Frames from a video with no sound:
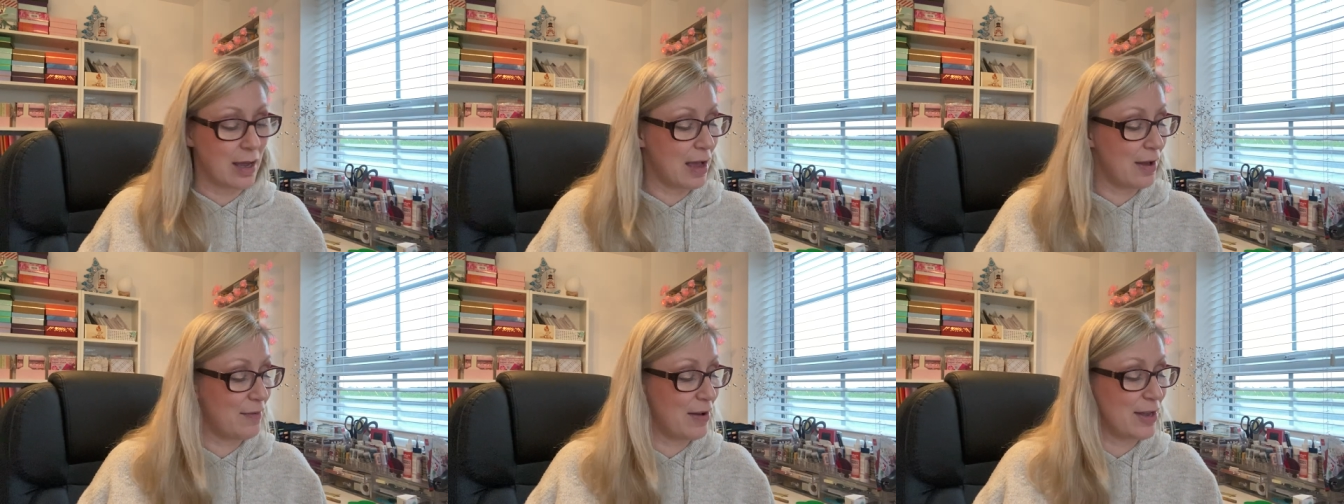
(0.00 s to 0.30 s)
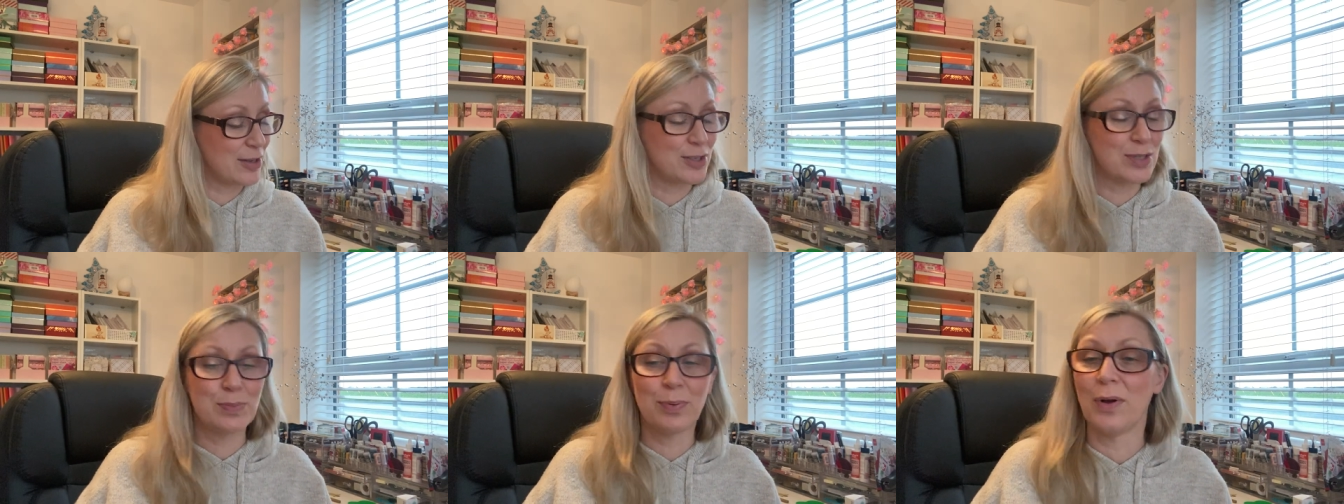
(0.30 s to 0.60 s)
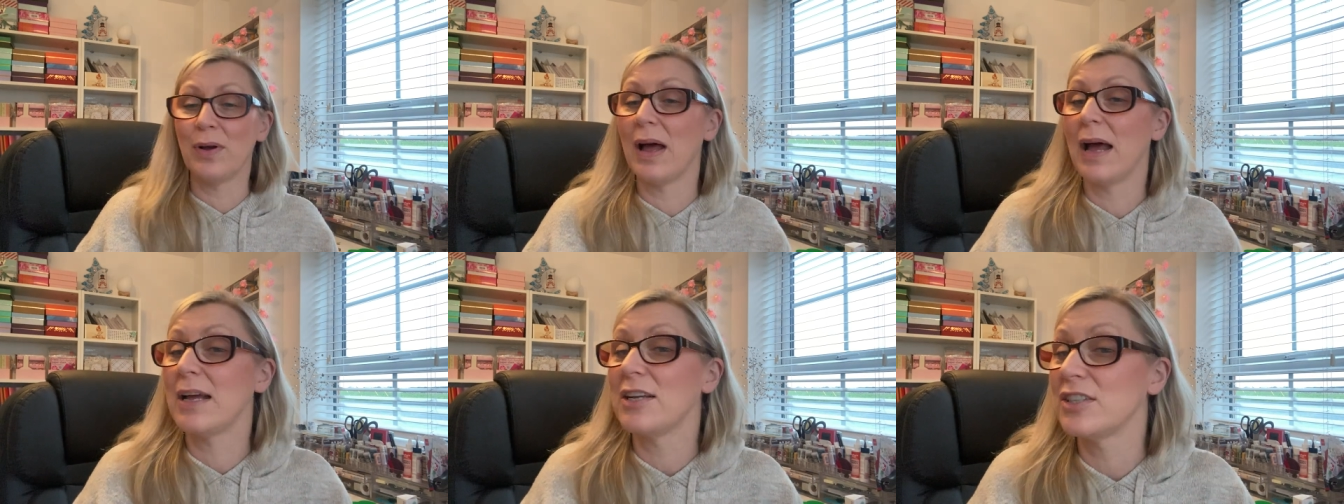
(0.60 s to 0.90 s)
Have I just
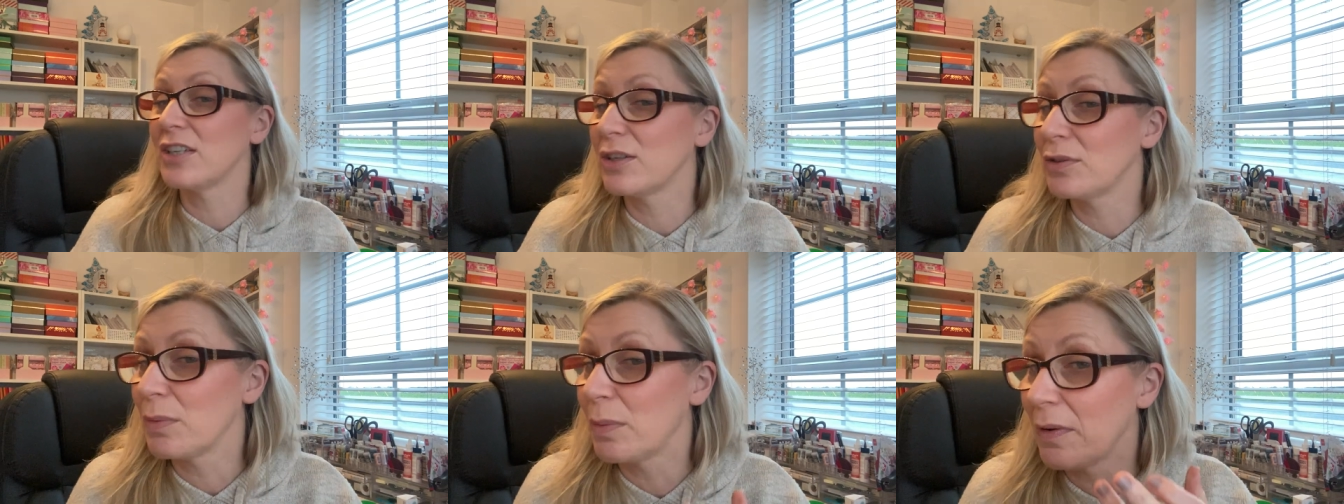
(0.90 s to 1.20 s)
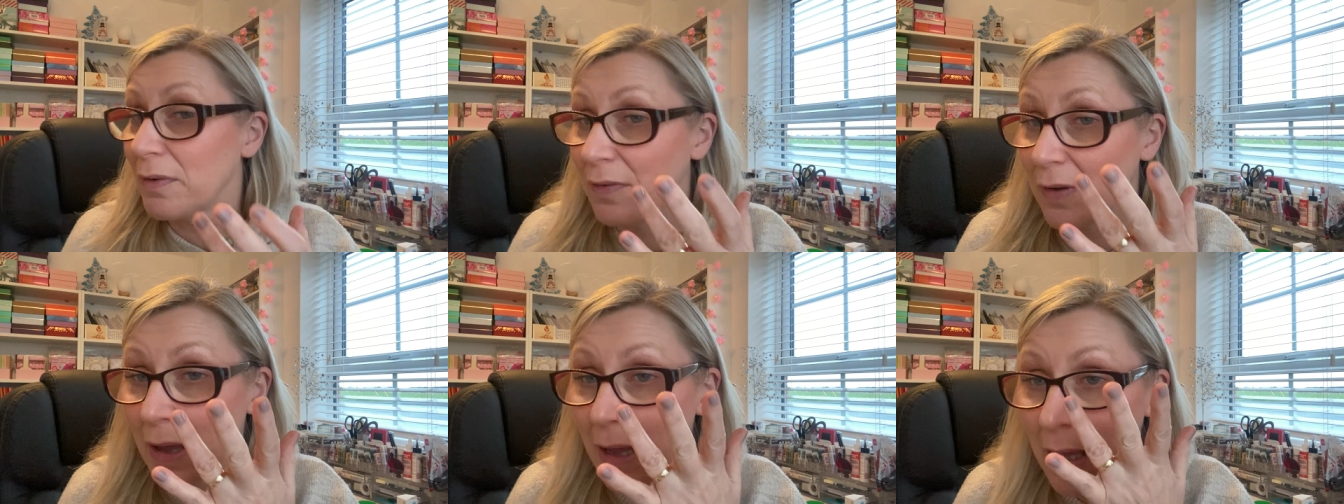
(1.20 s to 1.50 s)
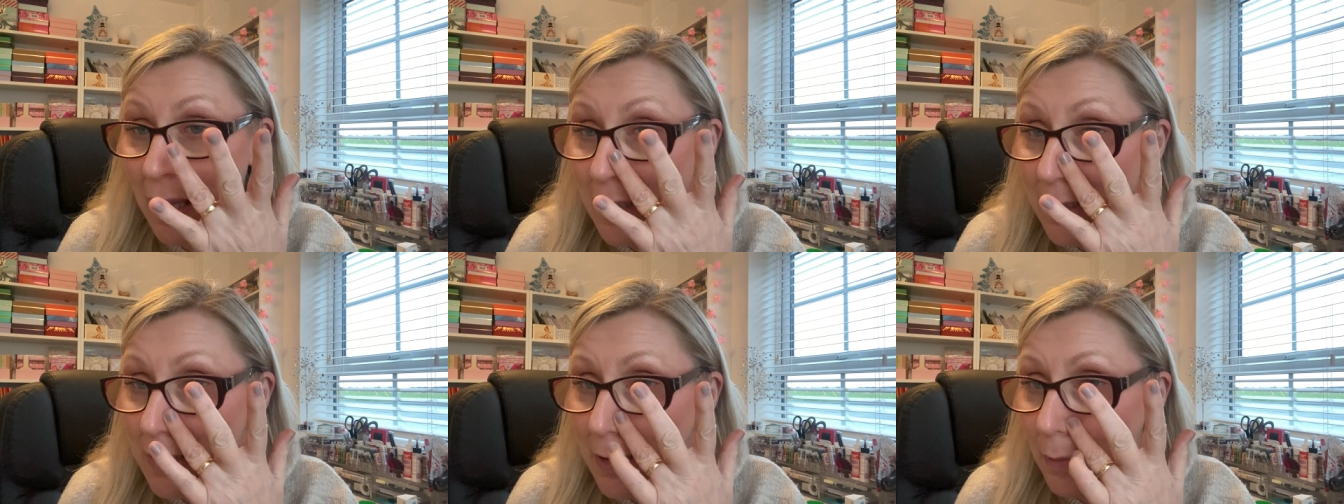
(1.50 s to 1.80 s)
put eyeshadow on my
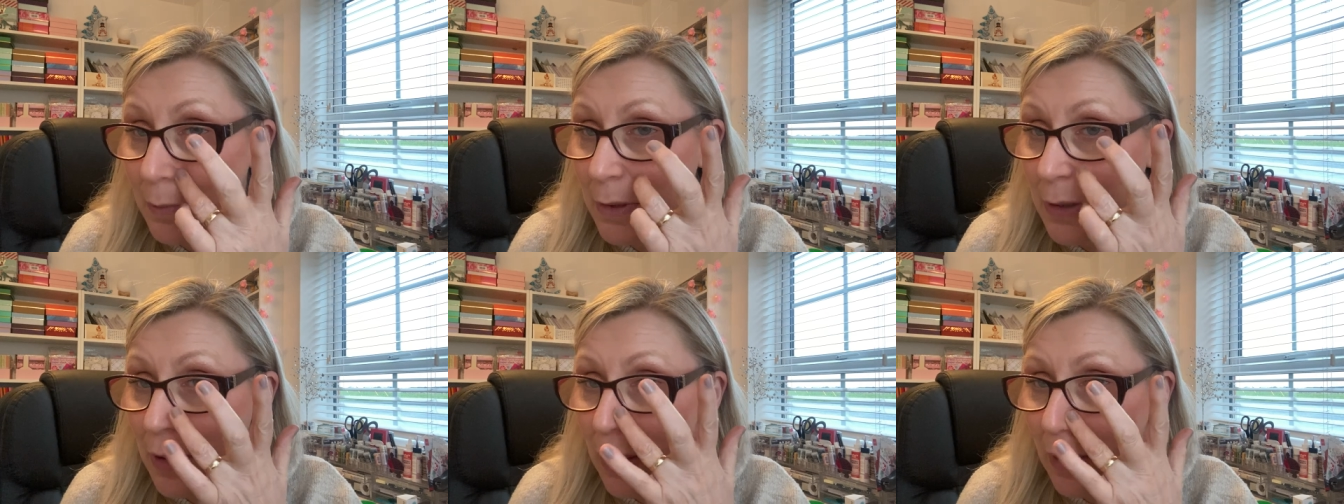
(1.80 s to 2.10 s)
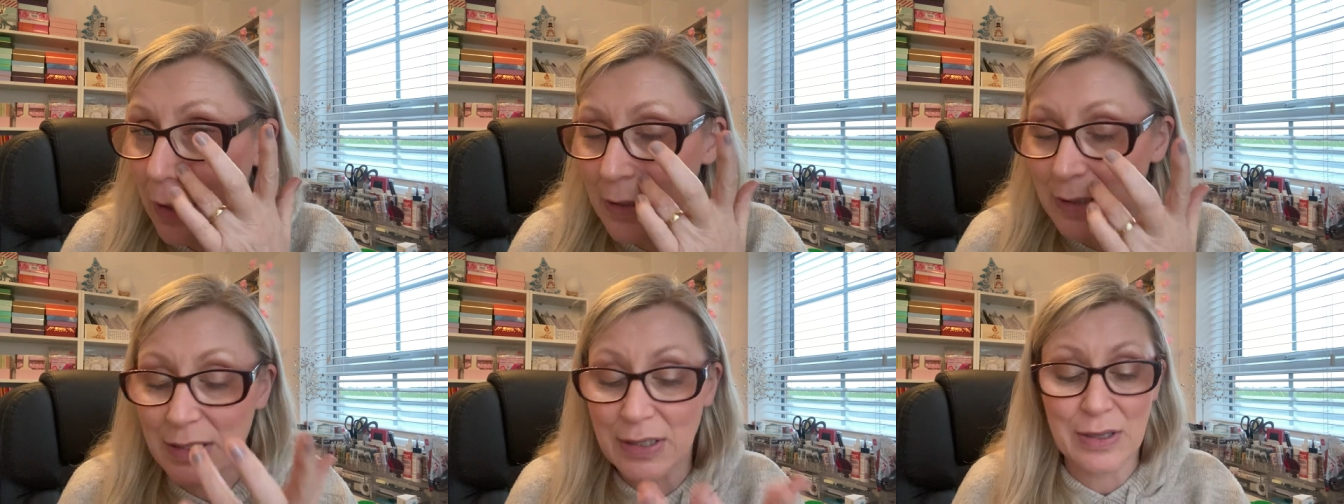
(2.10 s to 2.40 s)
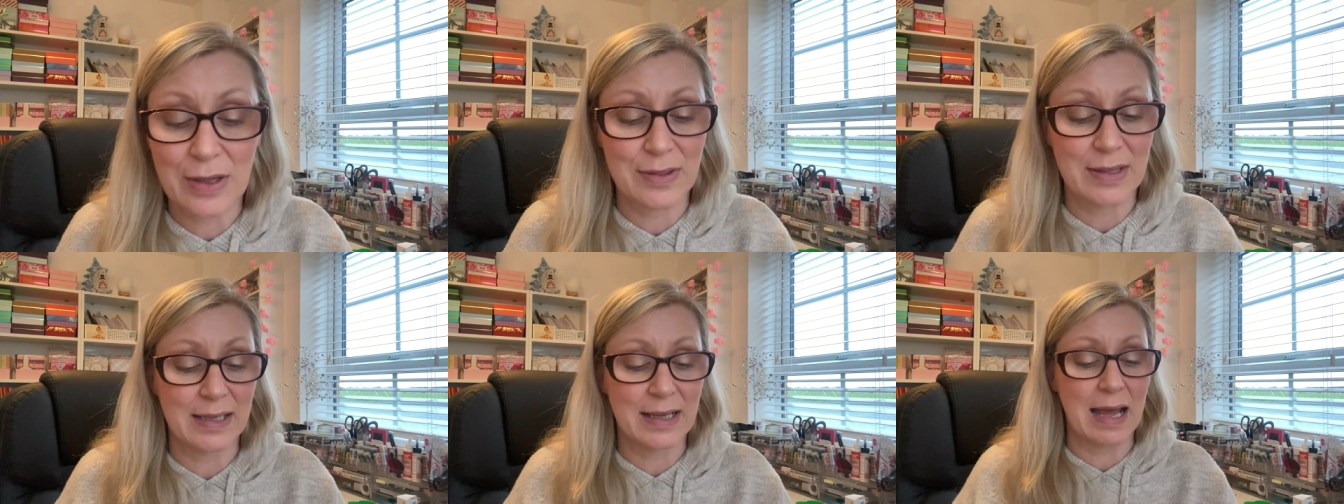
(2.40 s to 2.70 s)
face, on my nose? I
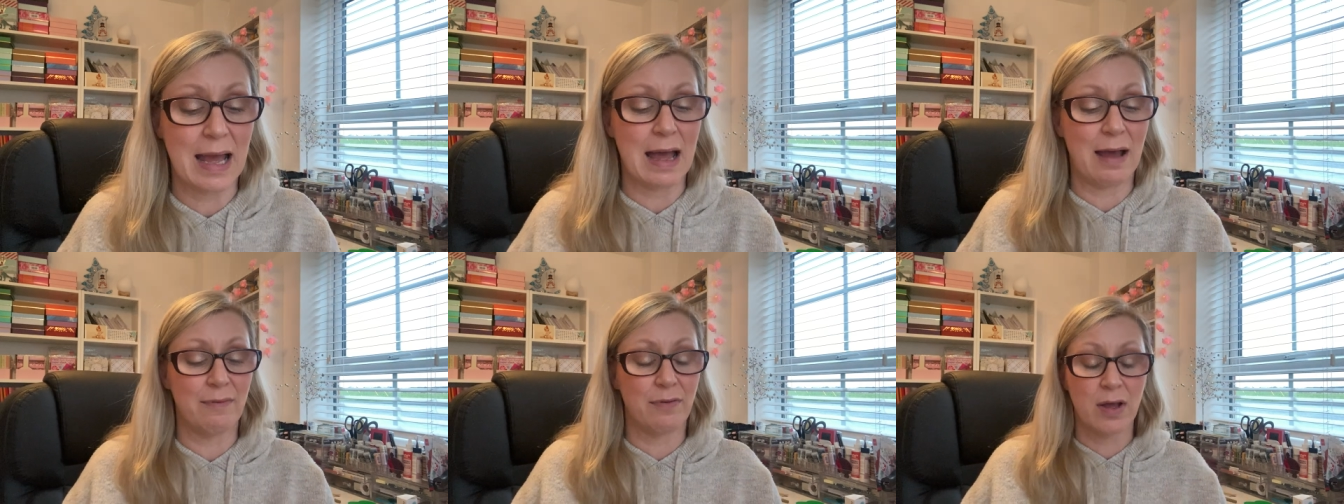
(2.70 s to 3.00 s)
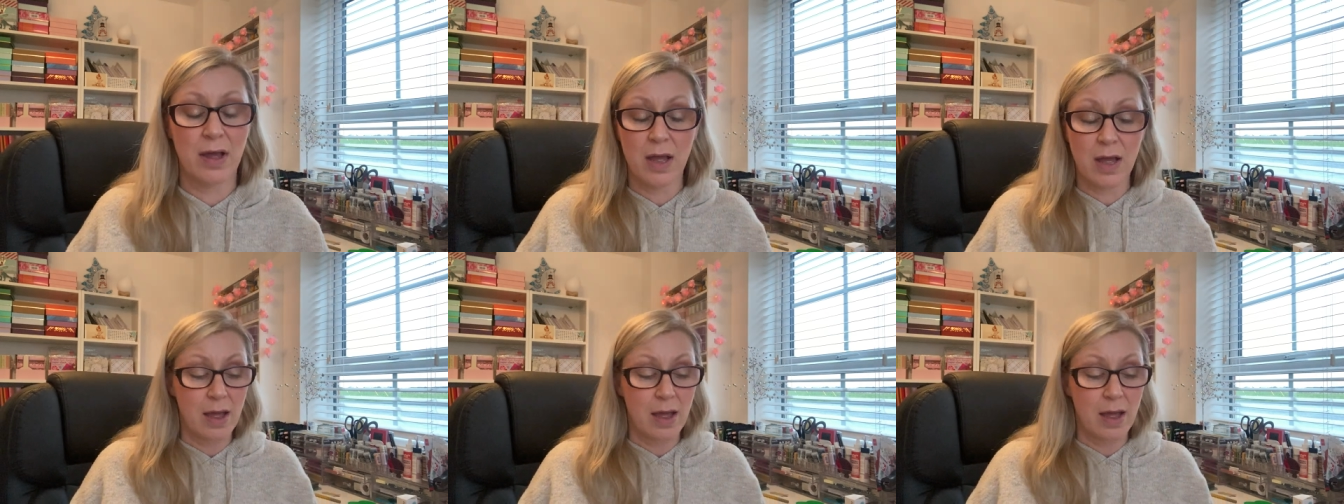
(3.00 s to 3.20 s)
don't think I have.